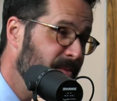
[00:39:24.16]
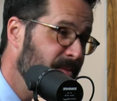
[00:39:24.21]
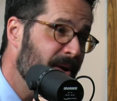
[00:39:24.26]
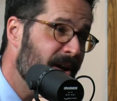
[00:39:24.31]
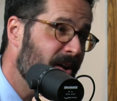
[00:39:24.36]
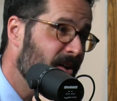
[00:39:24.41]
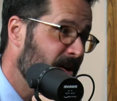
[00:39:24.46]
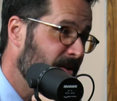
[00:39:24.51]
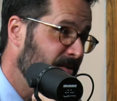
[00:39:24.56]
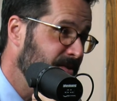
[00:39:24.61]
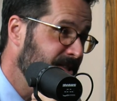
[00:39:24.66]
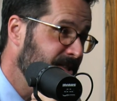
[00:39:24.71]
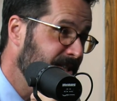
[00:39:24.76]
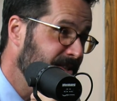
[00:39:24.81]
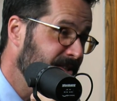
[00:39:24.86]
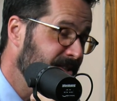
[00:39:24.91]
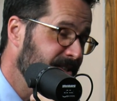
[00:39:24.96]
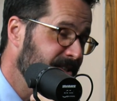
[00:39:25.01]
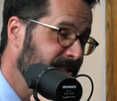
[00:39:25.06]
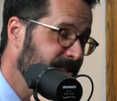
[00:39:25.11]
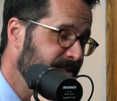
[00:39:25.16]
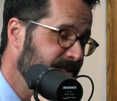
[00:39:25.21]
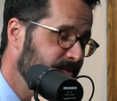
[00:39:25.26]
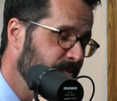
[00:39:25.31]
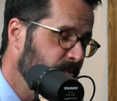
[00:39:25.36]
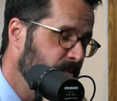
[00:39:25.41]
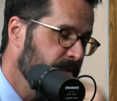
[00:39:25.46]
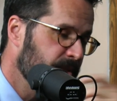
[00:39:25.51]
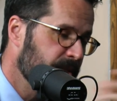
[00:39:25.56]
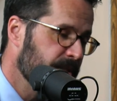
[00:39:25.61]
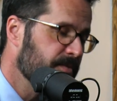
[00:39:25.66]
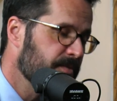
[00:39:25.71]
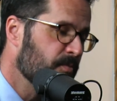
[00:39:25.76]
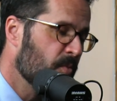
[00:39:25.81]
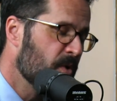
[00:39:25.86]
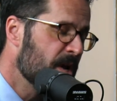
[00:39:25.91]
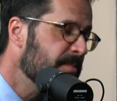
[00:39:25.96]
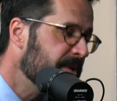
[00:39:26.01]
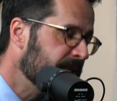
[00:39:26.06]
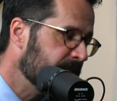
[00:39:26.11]
somehow I was hearing these these
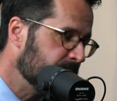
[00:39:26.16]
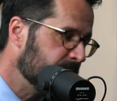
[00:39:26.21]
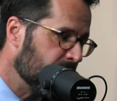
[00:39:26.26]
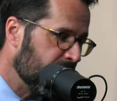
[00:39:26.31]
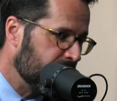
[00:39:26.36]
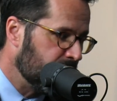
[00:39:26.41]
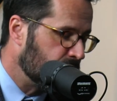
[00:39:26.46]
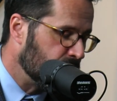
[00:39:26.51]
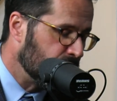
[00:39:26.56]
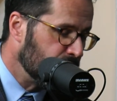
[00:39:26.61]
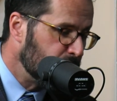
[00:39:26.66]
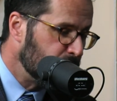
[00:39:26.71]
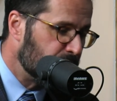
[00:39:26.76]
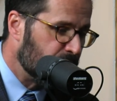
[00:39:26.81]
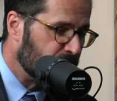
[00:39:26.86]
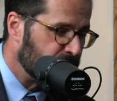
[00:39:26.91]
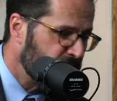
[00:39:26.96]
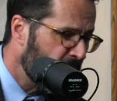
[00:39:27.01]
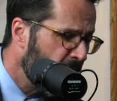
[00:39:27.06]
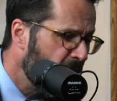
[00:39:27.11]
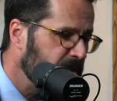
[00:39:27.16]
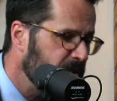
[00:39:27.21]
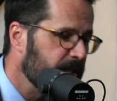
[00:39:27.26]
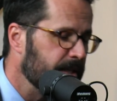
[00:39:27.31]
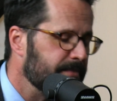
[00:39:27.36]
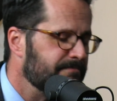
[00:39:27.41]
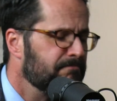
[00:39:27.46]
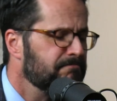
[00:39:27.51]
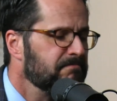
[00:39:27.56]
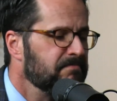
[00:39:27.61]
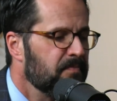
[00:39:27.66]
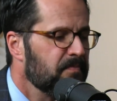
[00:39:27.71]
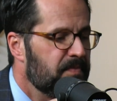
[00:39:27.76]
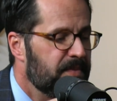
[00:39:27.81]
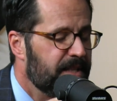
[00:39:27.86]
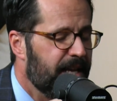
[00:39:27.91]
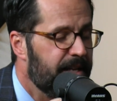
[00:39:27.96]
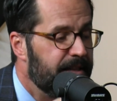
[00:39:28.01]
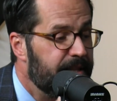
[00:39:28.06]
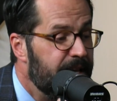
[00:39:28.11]
women in my group were talking,
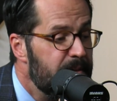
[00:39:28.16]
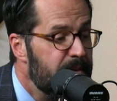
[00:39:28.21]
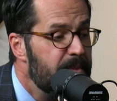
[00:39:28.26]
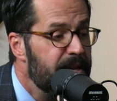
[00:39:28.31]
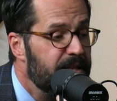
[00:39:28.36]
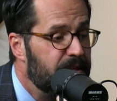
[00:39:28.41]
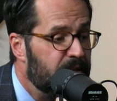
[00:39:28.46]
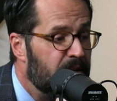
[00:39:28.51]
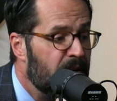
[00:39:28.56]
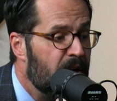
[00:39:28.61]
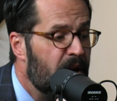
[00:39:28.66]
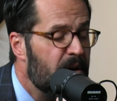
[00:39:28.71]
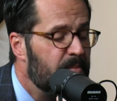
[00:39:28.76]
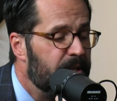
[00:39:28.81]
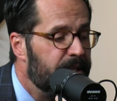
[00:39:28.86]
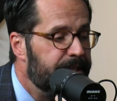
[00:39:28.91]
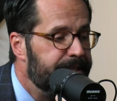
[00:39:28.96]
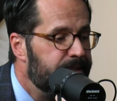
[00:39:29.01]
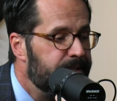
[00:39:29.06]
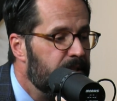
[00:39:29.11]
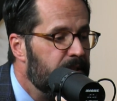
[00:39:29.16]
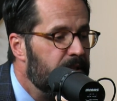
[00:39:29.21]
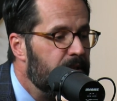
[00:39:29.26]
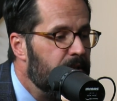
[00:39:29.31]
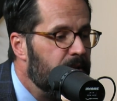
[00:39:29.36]
and they made the comment,